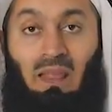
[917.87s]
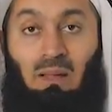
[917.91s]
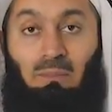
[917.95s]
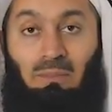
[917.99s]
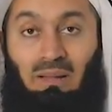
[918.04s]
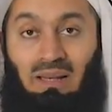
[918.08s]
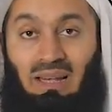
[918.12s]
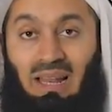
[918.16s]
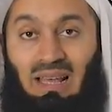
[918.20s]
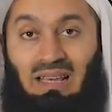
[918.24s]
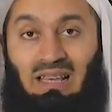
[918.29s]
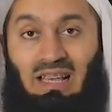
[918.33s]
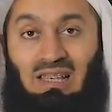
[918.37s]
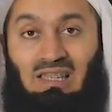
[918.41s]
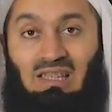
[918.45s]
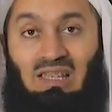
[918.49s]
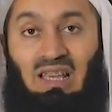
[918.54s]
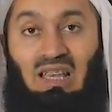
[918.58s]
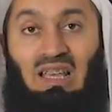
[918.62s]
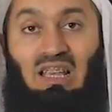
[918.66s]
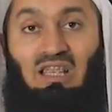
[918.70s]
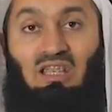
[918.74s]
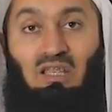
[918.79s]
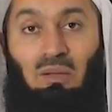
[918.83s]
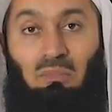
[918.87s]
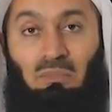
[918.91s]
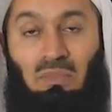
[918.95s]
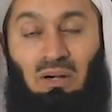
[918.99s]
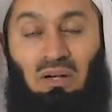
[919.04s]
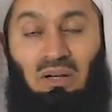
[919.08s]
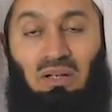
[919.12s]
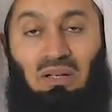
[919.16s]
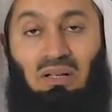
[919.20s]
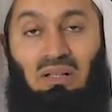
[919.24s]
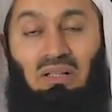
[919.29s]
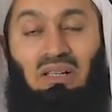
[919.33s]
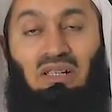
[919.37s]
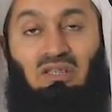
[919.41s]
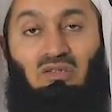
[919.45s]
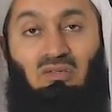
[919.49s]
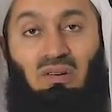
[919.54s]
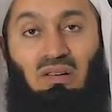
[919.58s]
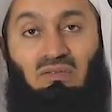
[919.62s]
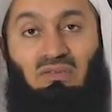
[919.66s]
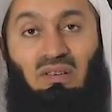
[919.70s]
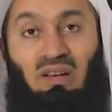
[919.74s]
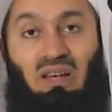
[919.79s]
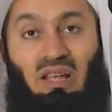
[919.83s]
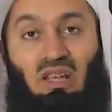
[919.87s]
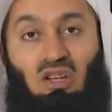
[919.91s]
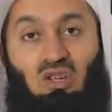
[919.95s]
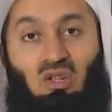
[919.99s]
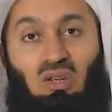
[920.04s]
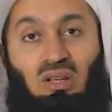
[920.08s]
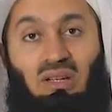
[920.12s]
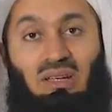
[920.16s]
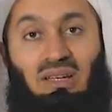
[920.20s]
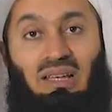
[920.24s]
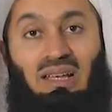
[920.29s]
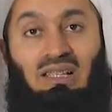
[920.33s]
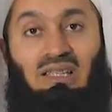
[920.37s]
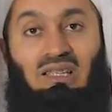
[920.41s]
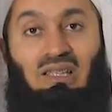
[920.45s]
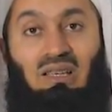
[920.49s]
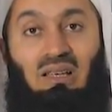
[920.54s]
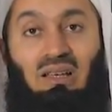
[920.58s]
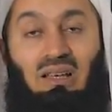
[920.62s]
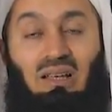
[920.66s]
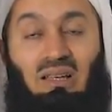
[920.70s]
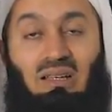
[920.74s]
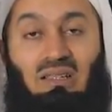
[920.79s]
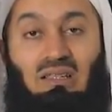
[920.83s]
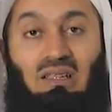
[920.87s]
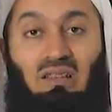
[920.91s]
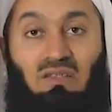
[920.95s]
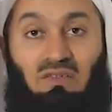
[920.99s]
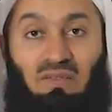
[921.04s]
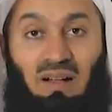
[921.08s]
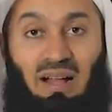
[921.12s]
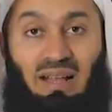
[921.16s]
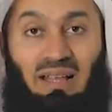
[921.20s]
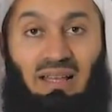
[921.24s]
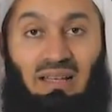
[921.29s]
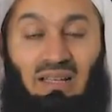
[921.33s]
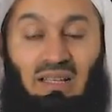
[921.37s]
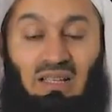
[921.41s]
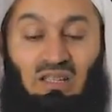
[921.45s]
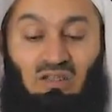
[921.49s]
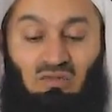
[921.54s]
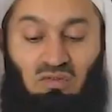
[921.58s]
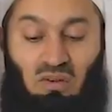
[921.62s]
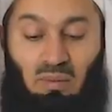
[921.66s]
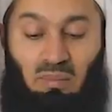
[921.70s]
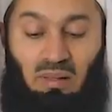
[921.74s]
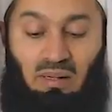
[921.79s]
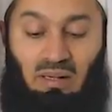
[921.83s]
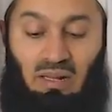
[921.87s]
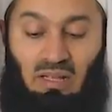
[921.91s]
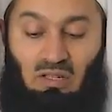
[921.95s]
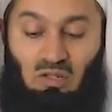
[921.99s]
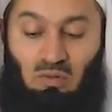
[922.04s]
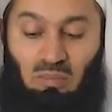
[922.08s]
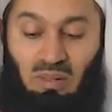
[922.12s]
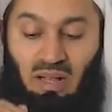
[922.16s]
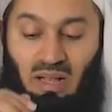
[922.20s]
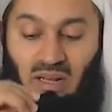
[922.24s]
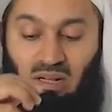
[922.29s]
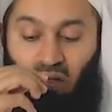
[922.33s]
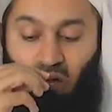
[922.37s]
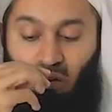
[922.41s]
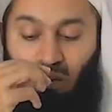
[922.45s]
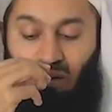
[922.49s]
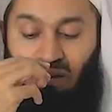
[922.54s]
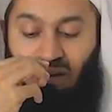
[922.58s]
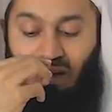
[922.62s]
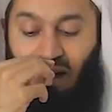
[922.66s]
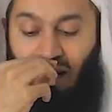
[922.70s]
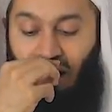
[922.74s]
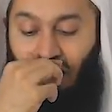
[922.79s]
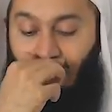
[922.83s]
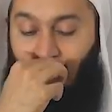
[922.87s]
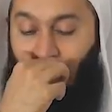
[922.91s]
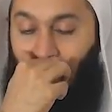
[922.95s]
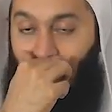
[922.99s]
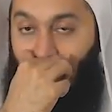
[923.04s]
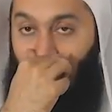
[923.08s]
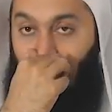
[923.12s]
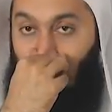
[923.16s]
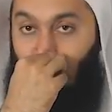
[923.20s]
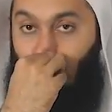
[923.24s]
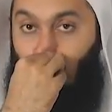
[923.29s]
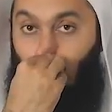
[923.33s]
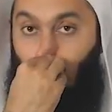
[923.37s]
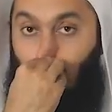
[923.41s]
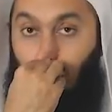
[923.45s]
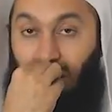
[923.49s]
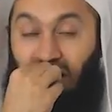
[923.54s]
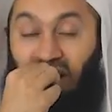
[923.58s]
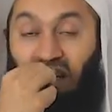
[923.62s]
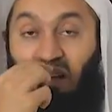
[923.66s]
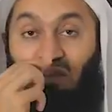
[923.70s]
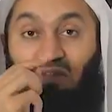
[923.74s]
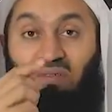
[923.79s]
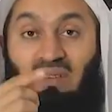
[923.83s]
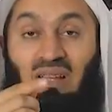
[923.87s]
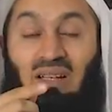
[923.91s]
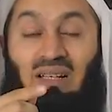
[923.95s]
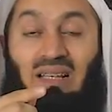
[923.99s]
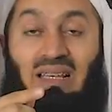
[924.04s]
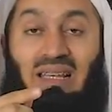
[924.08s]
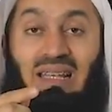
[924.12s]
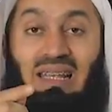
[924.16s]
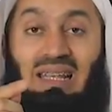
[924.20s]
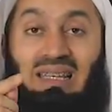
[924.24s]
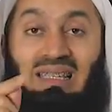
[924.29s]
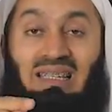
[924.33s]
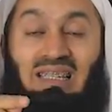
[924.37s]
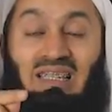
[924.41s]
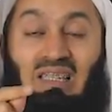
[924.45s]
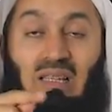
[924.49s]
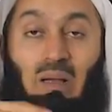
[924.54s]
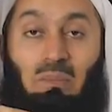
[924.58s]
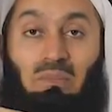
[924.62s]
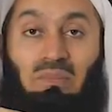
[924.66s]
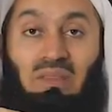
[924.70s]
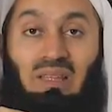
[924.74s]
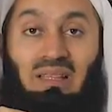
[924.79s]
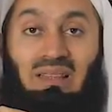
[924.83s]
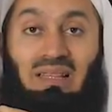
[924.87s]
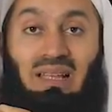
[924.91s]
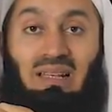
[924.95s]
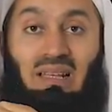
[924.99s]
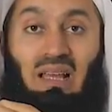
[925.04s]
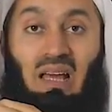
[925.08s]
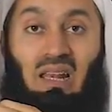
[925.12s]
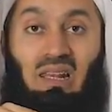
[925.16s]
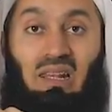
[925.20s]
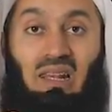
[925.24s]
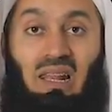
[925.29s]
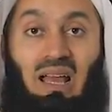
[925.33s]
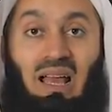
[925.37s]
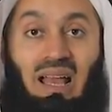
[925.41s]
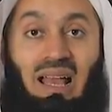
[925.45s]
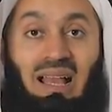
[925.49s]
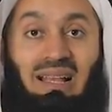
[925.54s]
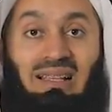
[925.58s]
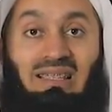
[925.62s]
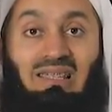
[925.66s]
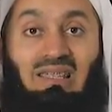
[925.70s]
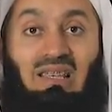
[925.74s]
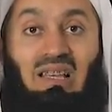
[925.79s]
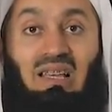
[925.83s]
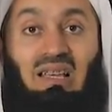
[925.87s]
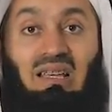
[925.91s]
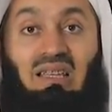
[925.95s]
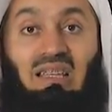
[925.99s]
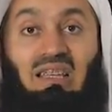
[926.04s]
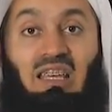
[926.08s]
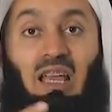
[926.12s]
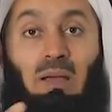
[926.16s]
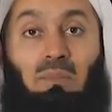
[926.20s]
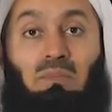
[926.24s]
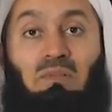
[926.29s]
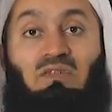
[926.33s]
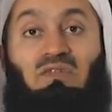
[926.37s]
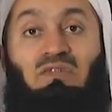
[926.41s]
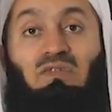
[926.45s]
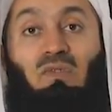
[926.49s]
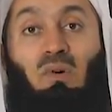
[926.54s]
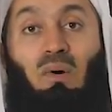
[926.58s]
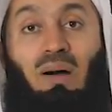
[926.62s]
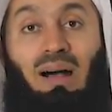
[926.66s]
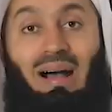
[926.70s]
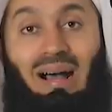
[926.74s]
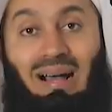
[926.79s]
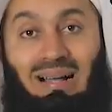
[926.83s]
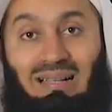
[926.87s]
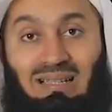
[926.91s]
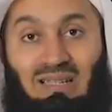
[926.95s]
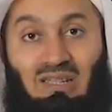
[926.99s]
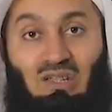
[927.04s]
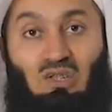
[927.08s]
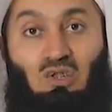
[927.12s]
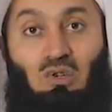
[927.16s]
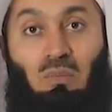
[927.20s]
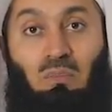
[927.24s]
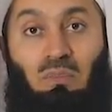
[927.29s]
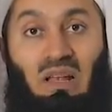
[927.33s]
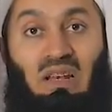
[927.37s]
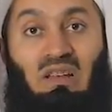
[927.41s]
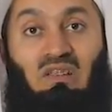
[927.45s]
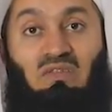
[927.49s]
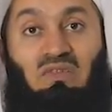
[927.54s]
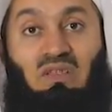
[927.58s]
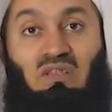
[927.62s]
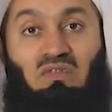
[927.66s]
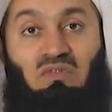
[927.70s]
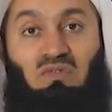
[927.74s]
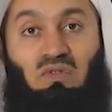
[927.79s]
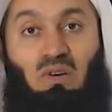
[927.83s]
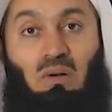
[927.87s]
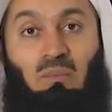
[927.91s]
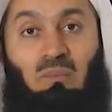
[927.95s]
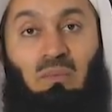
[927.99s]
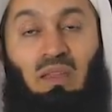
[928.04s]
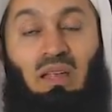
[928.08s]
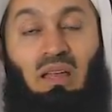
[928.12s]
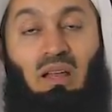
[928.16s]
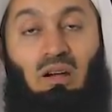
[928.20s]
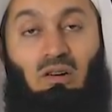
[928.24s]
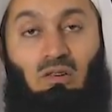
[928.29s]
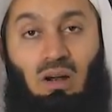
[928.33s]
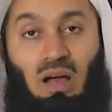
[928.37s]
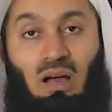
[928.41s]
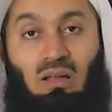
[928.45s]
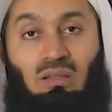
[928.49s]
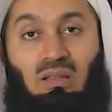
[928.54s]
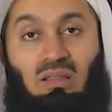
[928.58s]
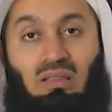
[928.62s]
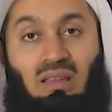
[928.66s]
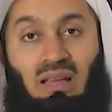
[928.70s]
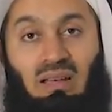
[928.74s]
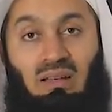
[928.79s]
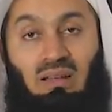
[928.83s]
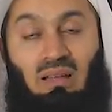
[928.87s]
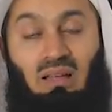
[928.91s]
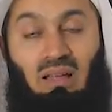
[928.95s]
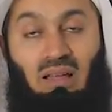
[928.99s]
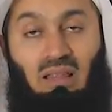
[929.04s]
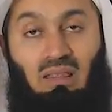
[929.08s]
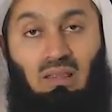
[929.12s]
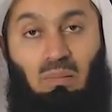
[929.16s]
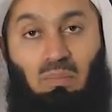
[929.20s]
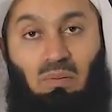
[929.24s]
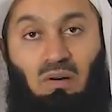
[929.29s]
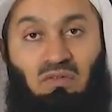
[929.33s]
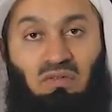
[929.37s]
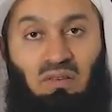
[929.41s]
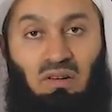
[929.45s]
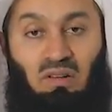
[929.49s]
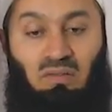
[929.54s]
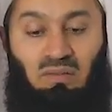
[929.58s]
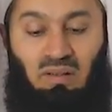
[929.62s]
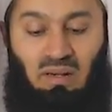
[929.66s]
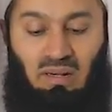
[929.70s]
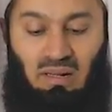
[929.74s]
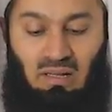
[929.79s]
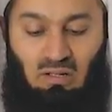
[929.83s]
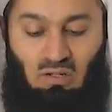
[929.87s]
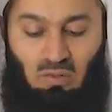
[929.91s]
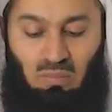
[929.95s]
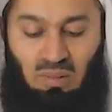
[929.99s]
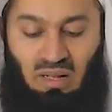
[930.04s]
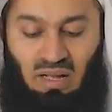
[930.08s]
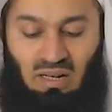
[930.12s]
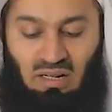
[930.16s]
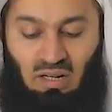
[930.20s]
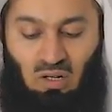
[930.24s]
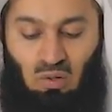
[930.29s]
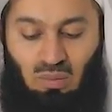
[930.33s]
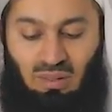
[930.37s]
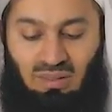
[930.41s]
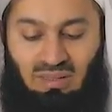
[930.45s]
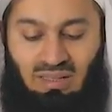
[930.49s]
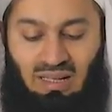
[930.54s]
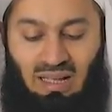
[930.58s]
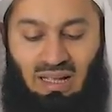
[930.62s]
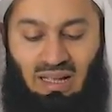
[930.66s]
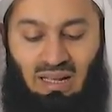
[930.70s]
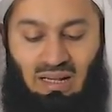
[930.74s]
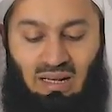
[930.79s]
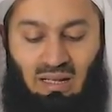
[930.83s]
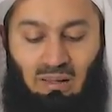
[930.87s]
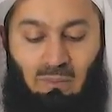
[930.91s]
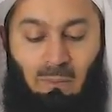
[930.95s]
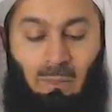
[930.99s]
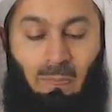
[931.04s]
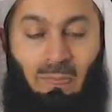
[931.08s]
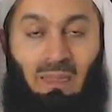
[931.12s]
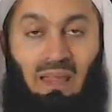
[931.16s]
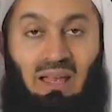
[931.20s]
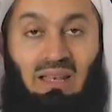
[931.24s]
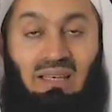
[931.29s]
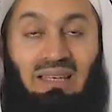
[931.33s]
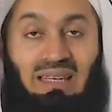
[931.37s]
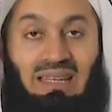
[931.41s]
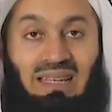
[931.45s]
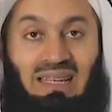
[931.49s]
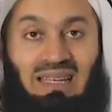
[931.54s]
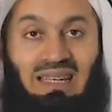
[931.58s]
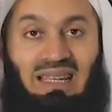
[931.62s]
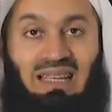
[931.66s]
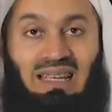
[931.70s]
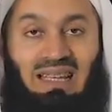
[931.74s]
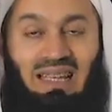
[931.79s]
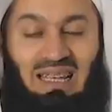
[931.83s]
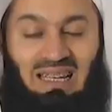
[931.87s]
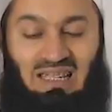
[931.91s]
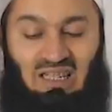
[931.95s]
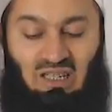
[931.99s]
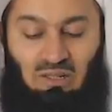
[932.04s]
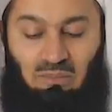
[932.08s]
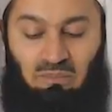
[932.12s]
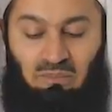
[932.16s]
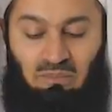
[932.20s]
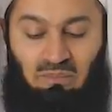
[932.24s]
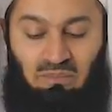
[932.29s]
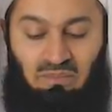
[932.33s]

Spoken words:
But like I say, it's a miracle, it's revelation, it's divine. It's from Allah subhanahu wa ta'ala. So definitely it is something that Allah has kept for us to benefit from, rather than the Prophet of Allah subhanahu wa ta'ala needing it.